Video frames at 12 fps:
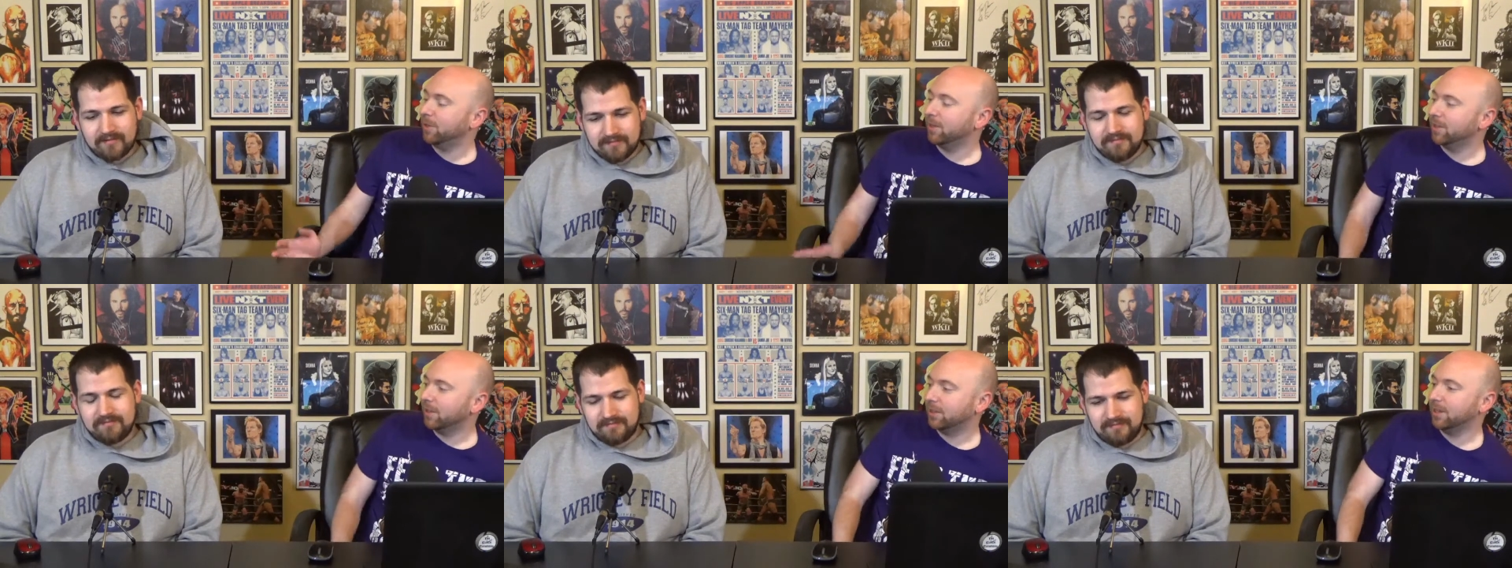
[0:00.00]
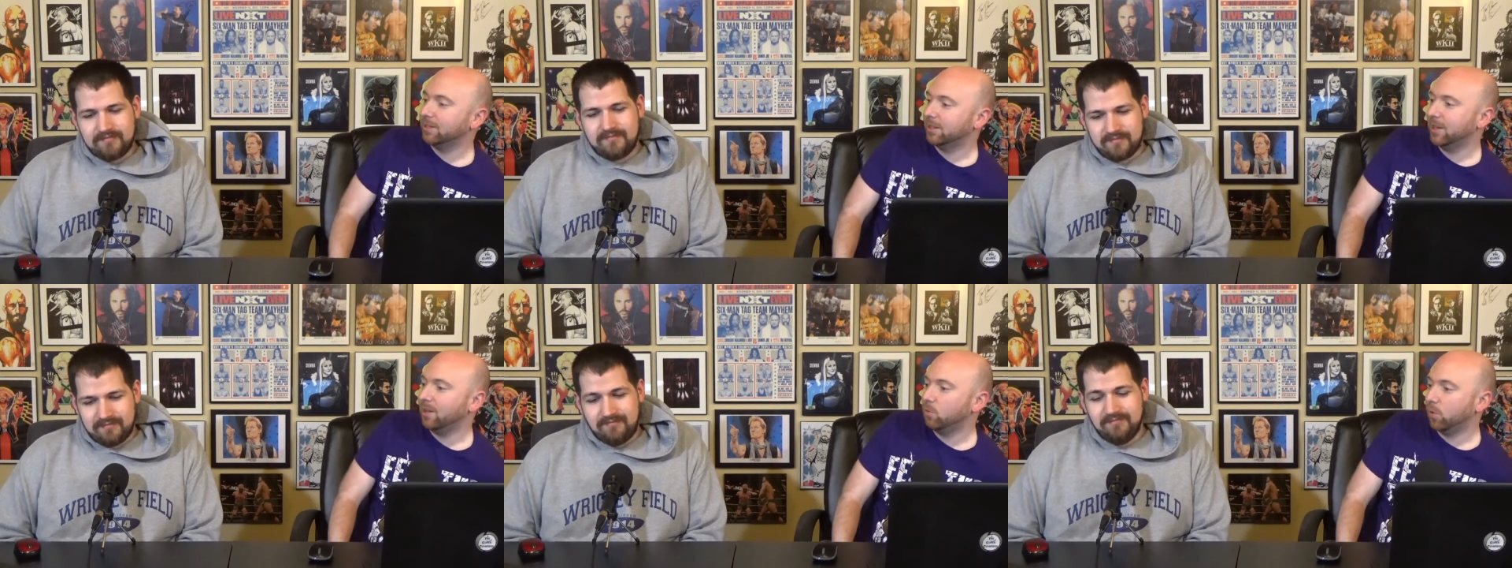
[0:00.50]
Speaker 1: thing that they
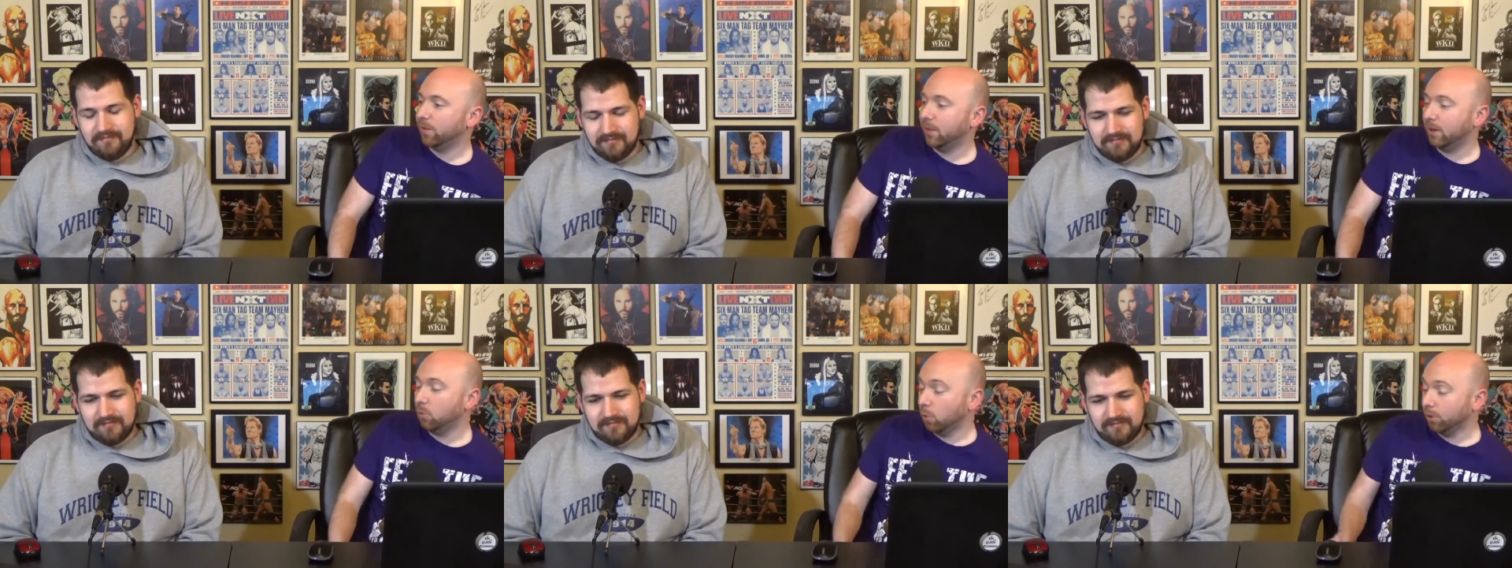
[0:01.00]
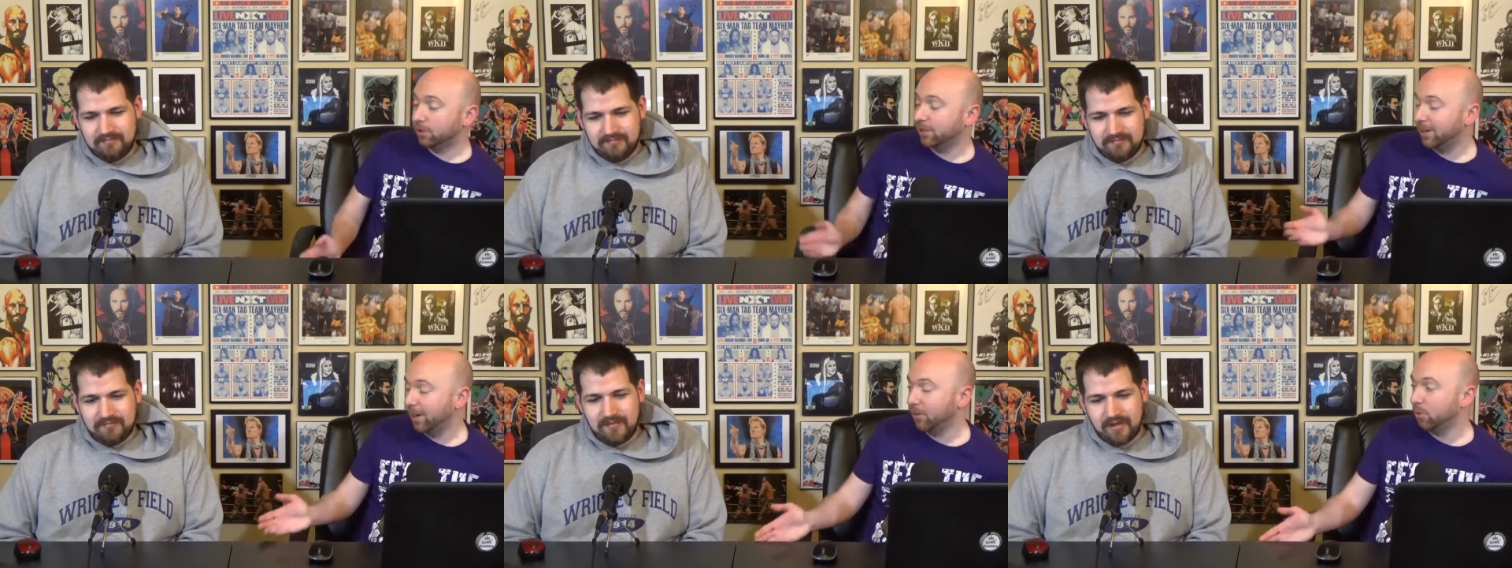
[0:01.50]
did when mm-hmm. they were
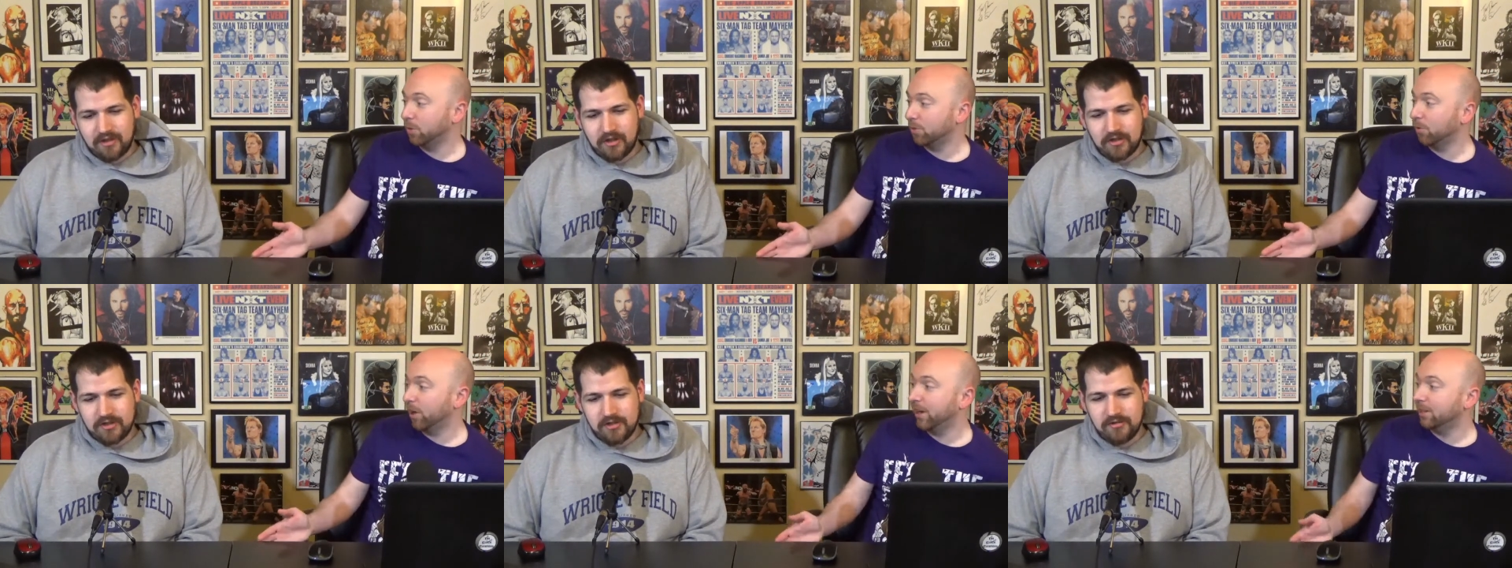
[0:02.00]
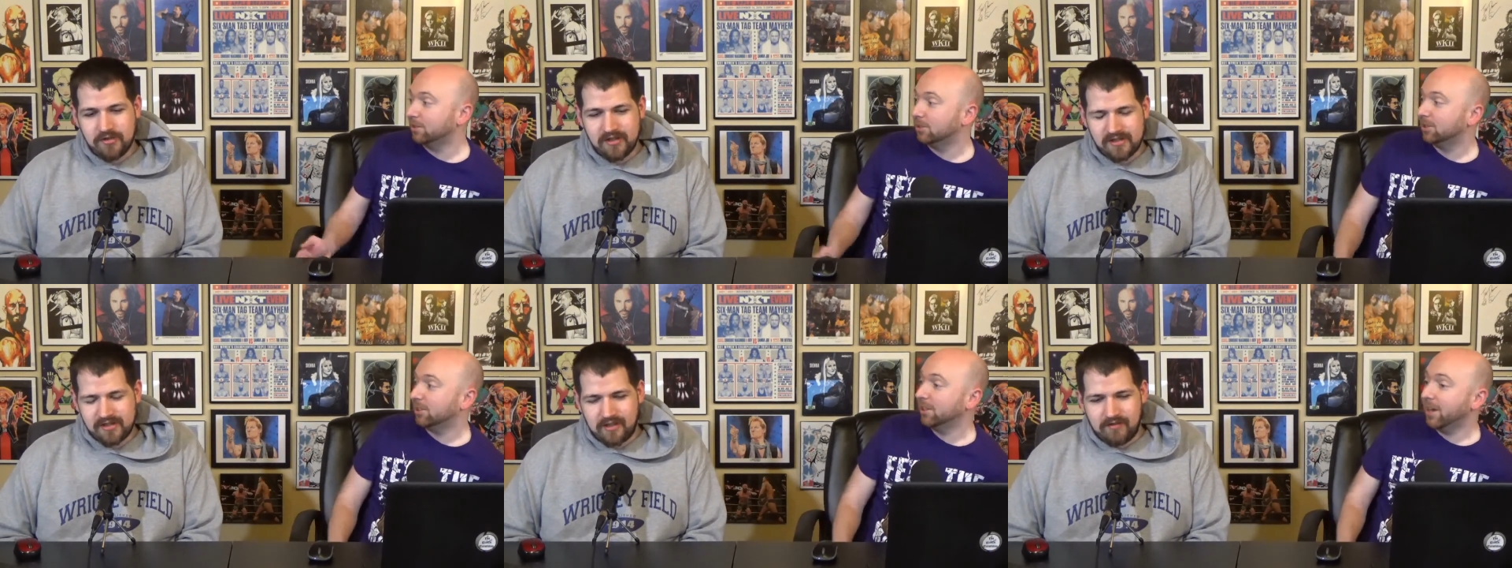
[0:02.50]
together. The cartoony Reigns.
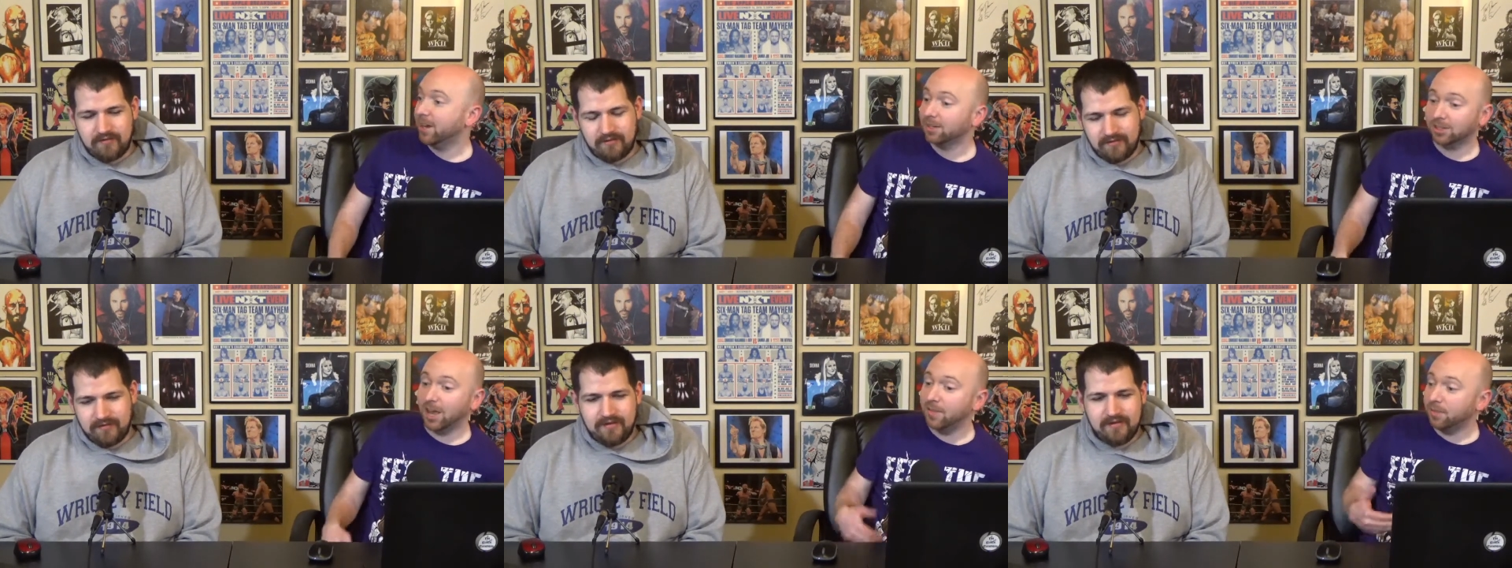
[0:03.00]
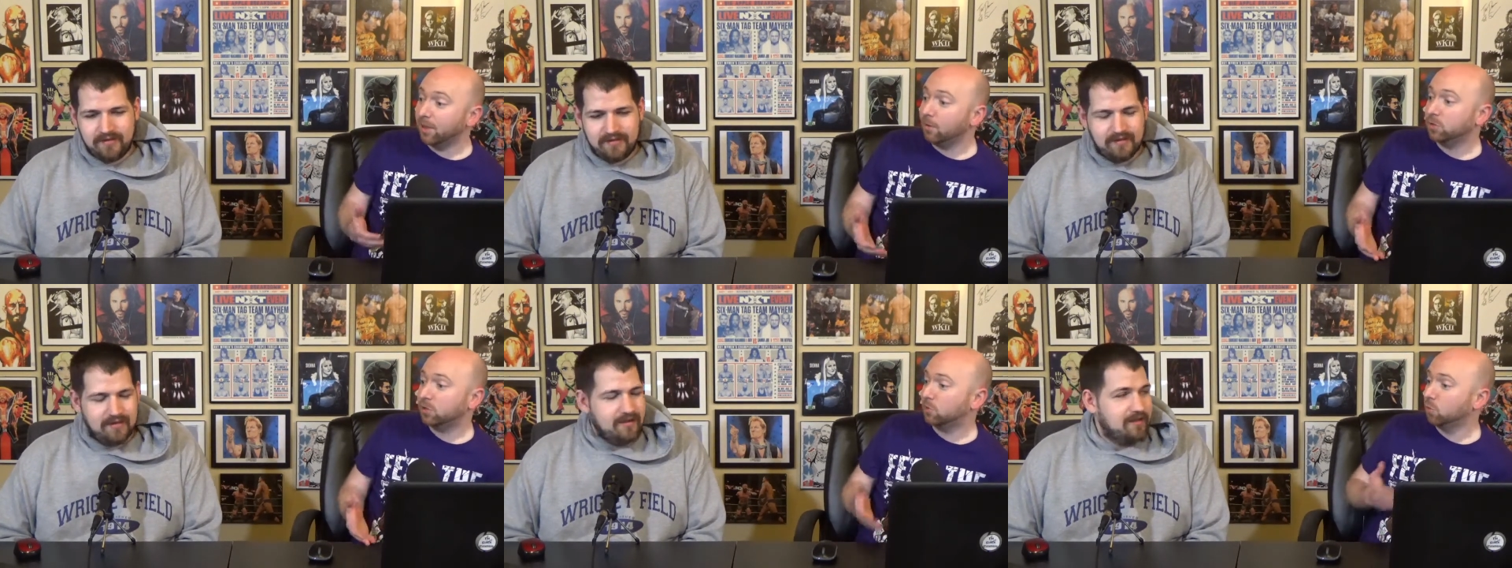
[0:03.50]
stuff. Yes, and
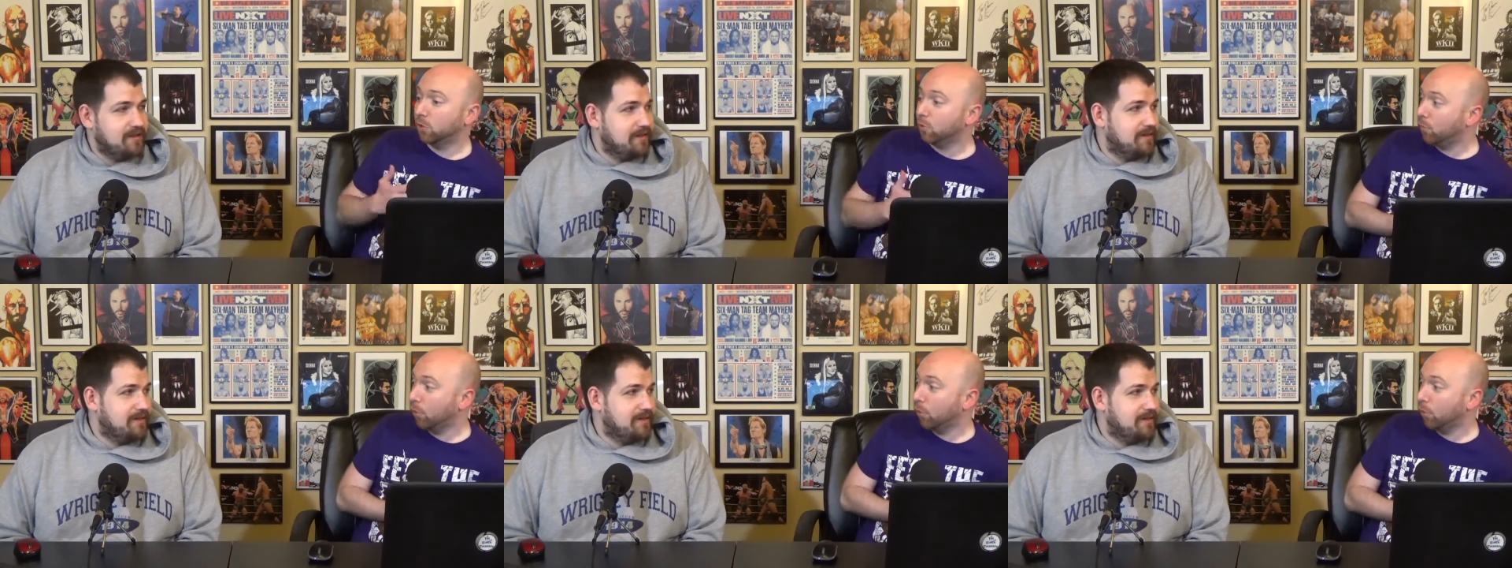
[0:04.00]
this would have